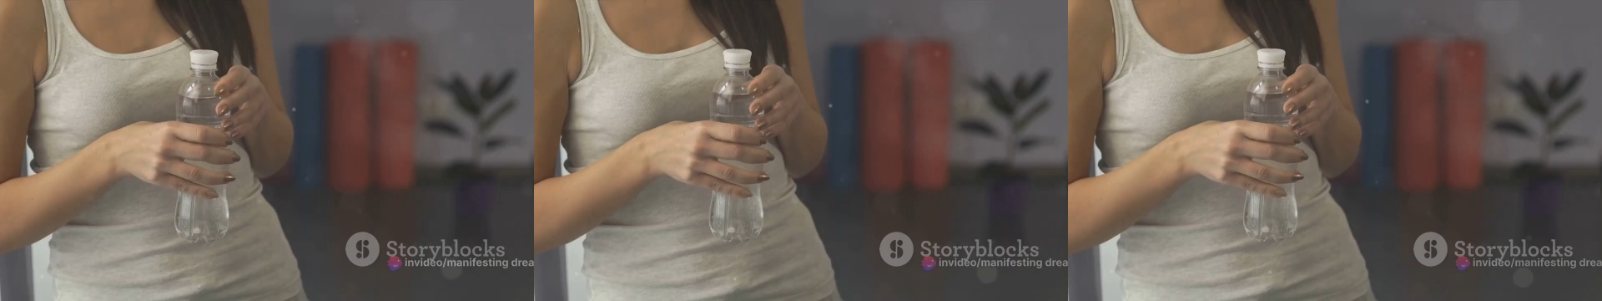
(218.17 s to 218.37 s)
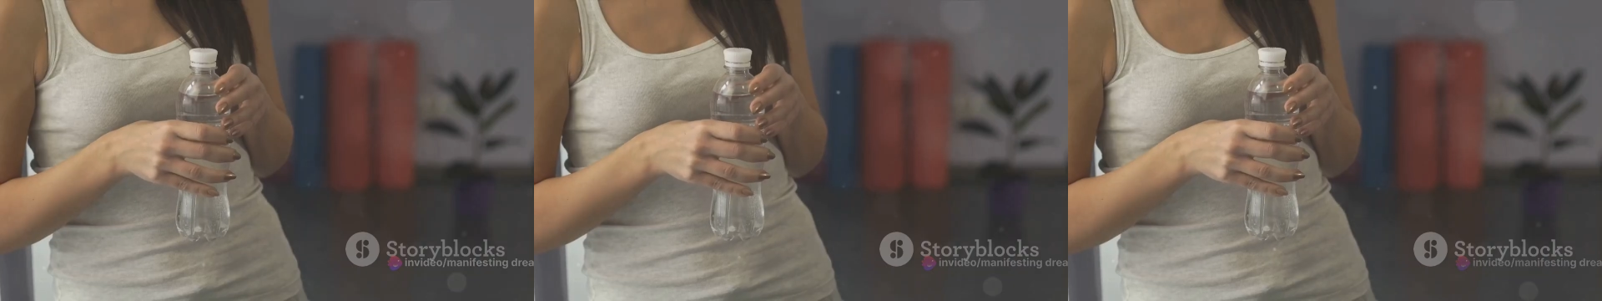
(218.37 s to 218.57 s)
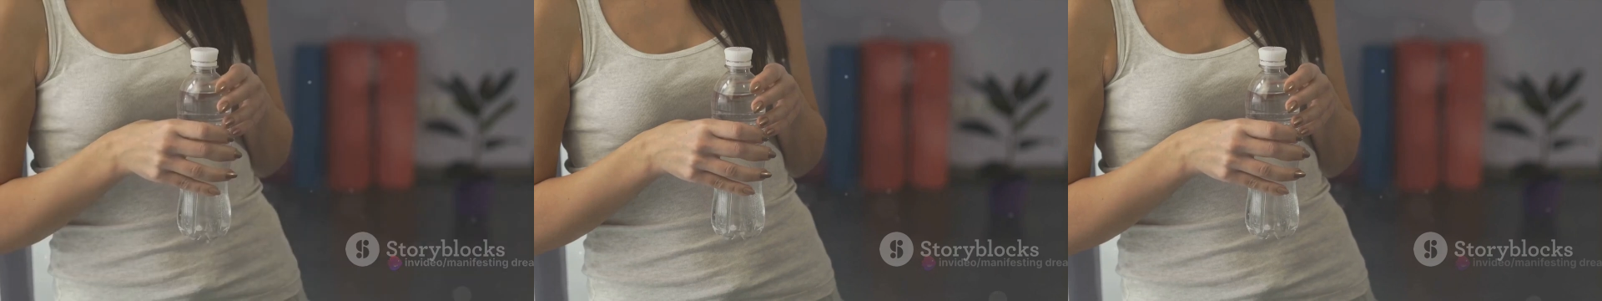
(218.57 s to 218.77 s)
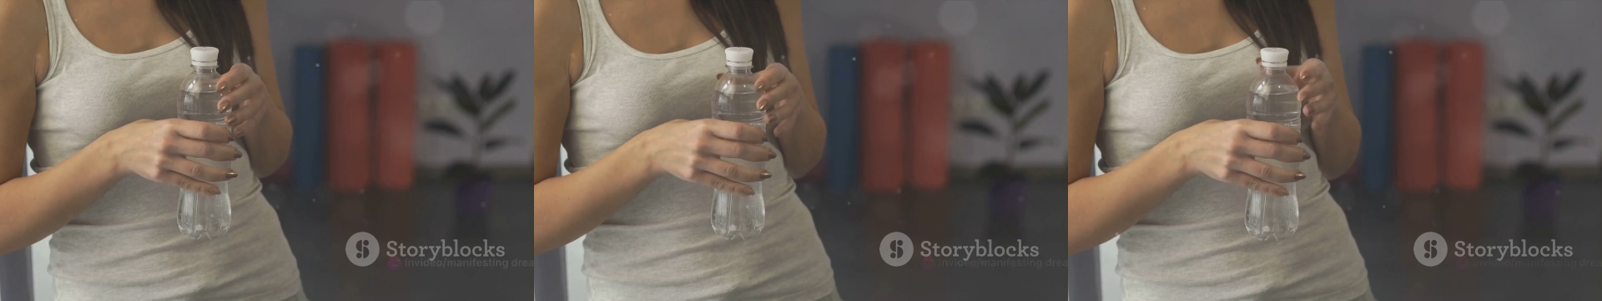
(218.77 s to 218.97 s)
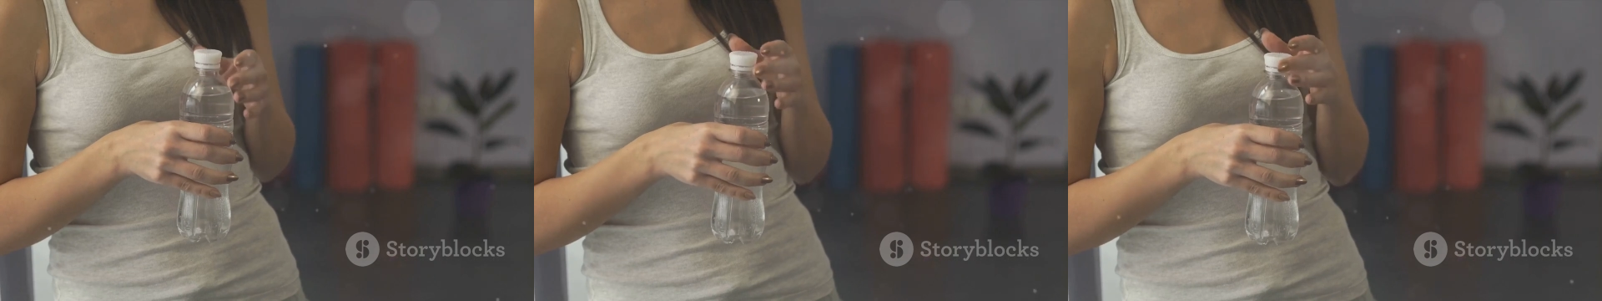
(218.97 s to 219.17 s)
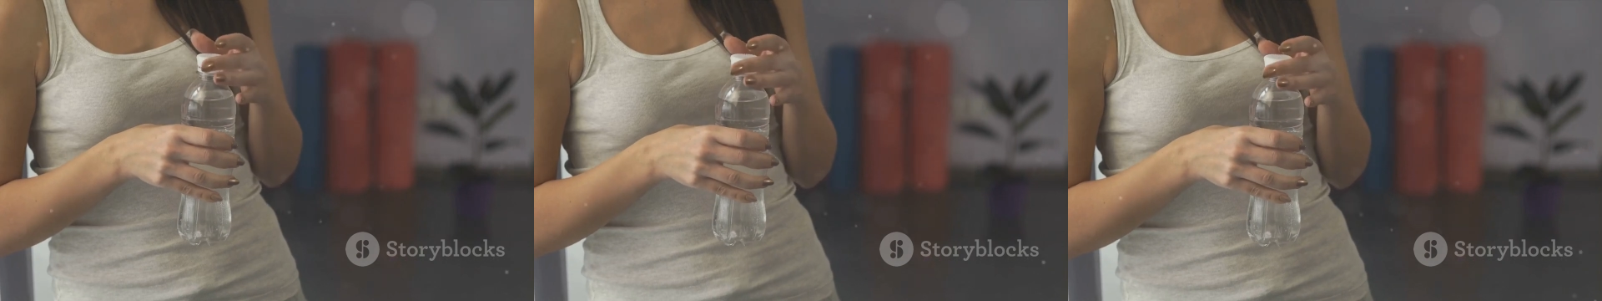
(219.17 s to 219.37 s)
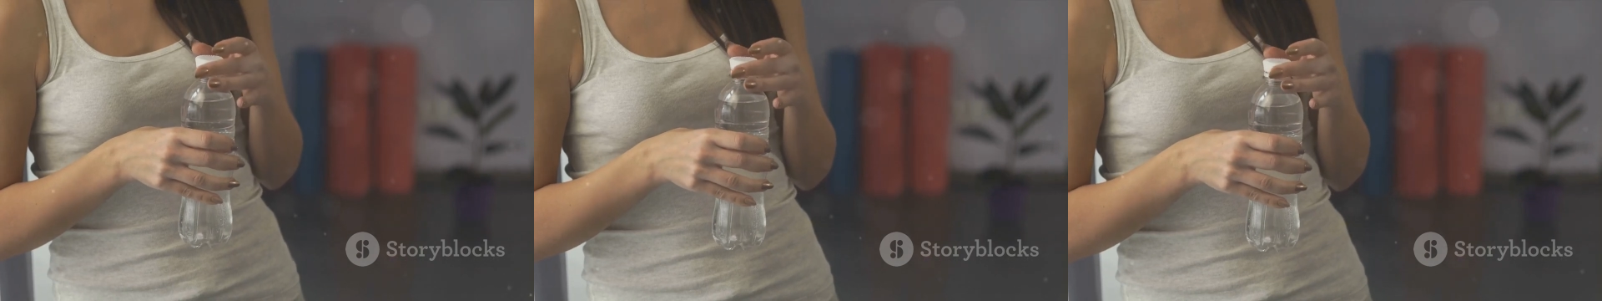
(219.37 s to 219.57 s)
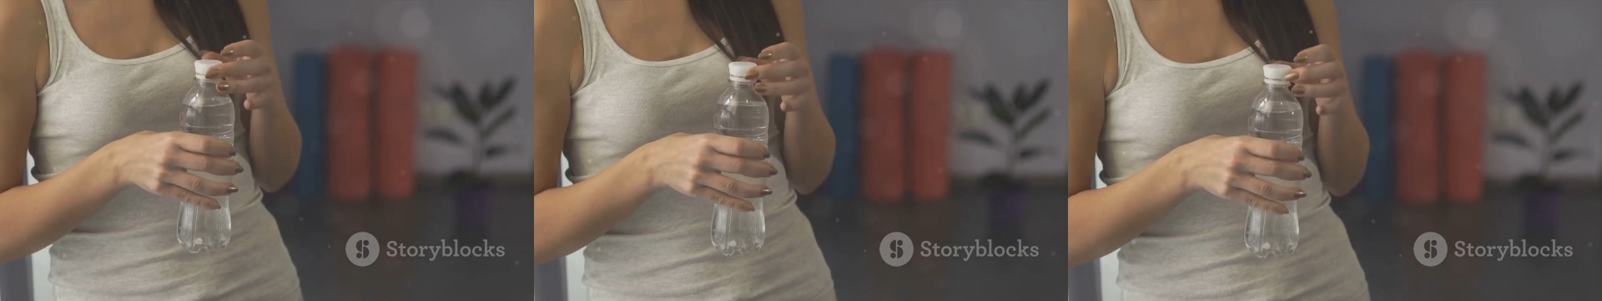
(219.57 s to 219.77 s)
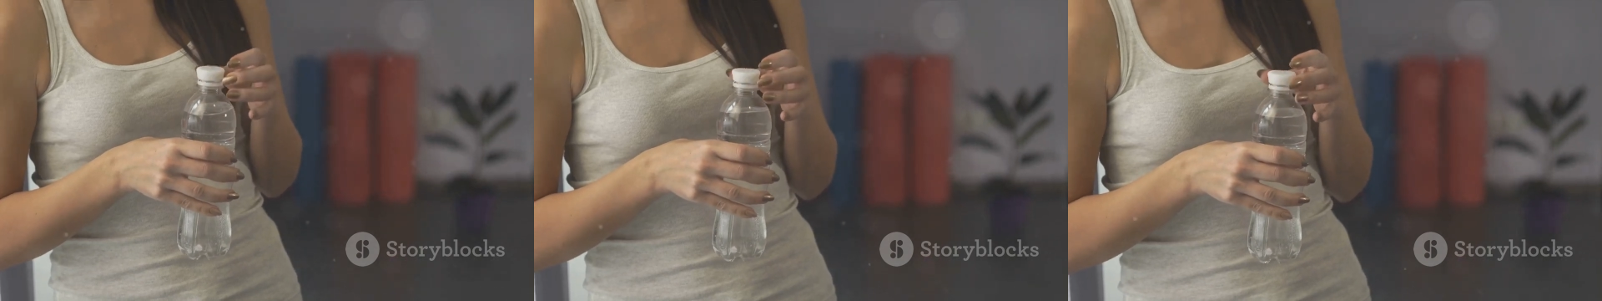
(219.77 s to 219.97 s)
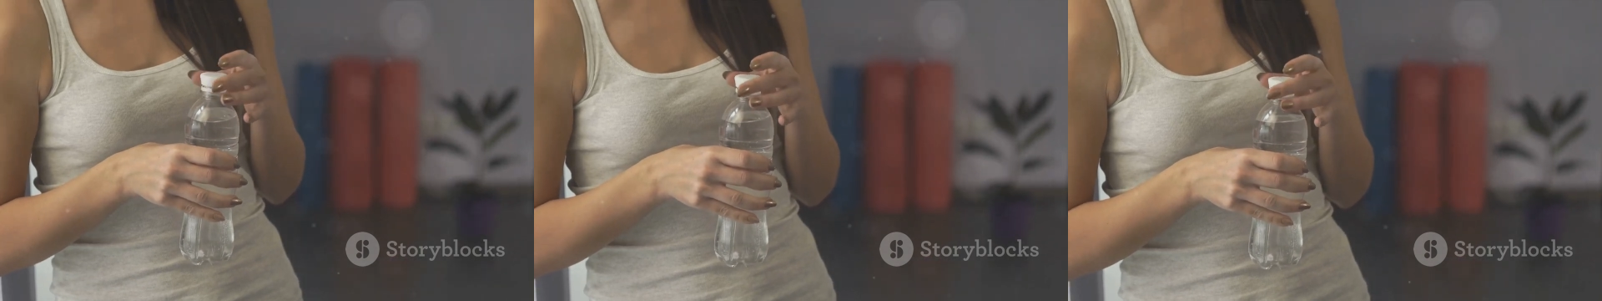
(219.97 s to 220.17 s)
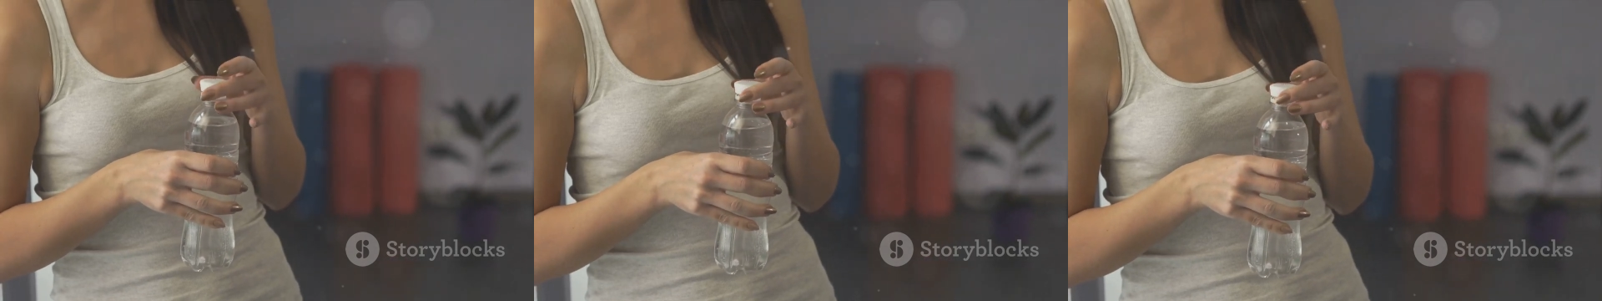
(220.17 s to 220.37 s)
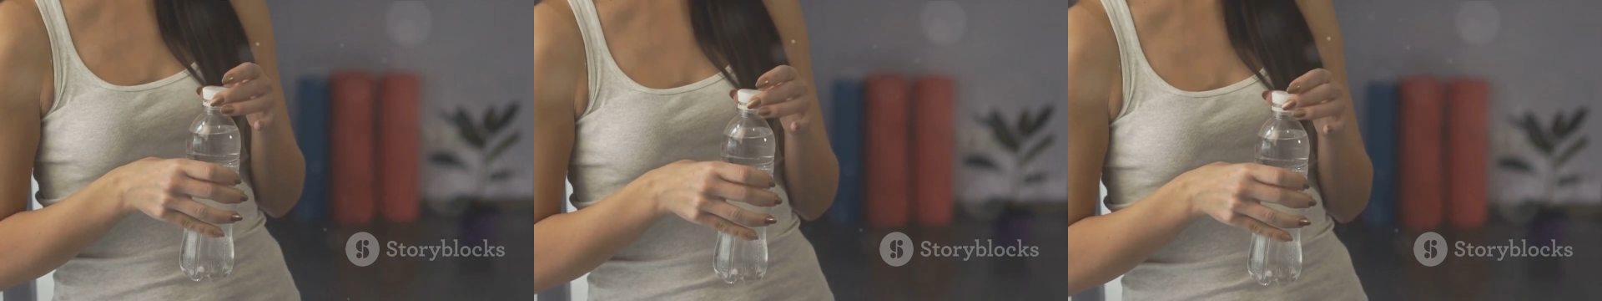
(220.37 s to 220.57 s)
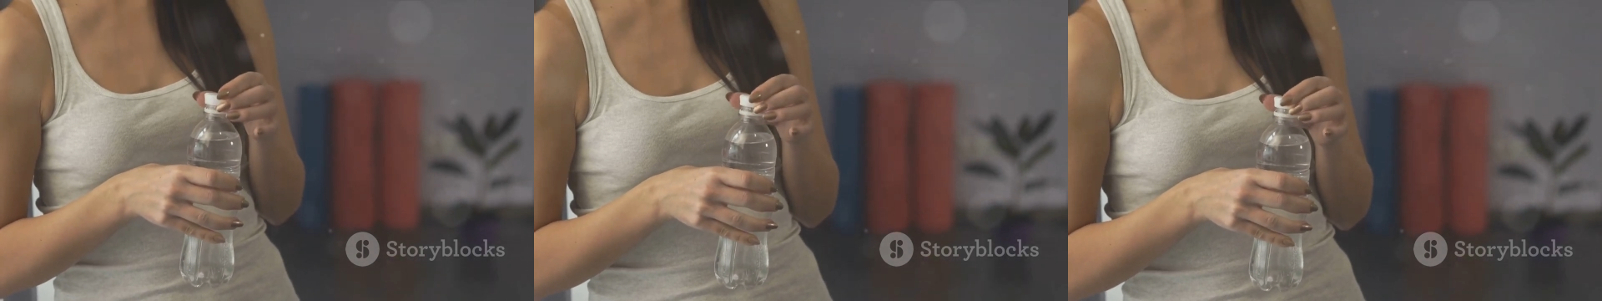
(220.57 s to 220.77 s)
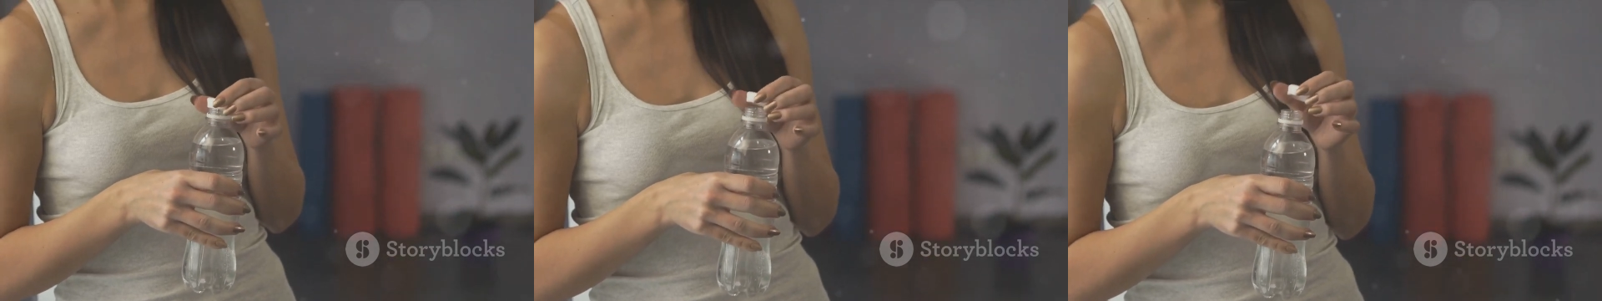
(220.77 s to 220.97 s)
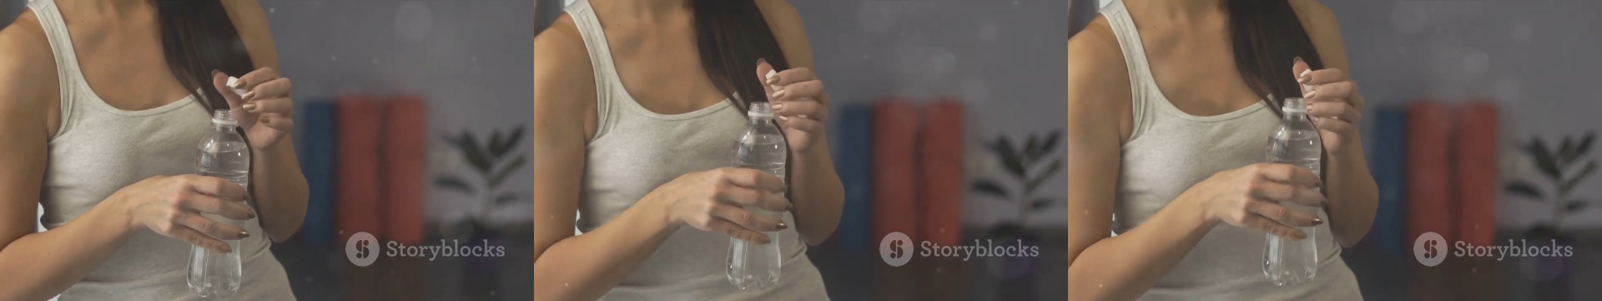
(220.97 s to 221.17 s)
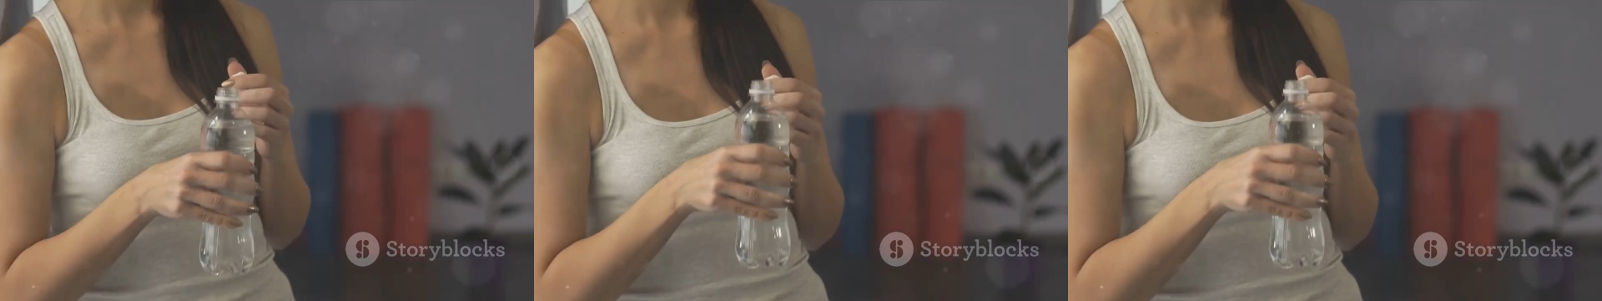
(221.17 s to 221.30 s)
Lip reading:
[unreadable: no face in view]